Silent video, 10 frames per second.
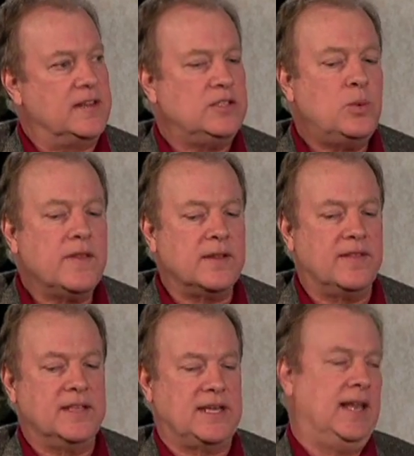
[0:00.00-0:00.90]
That's one of the
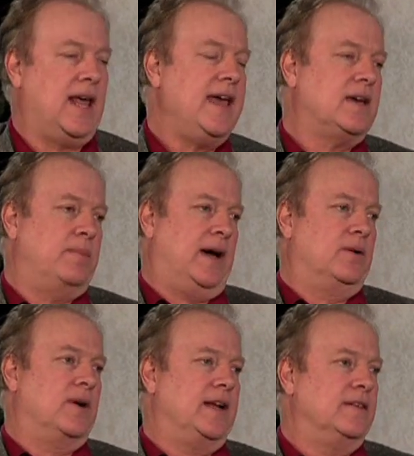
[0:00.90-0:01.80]
things I like
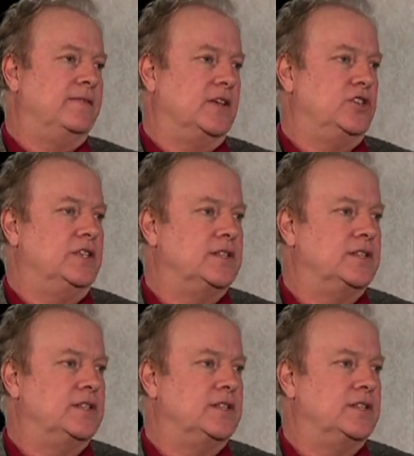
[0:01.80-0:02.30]
about writing fiction,